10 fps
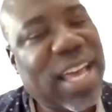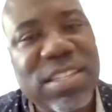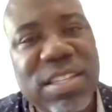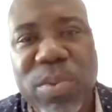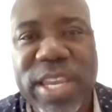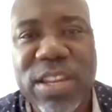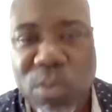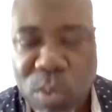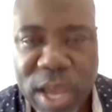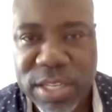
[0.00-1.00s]
that's what
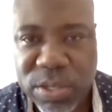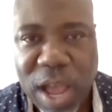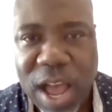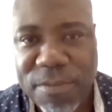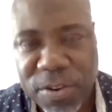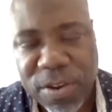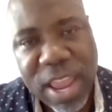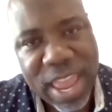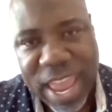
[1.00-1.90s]
we want to offer.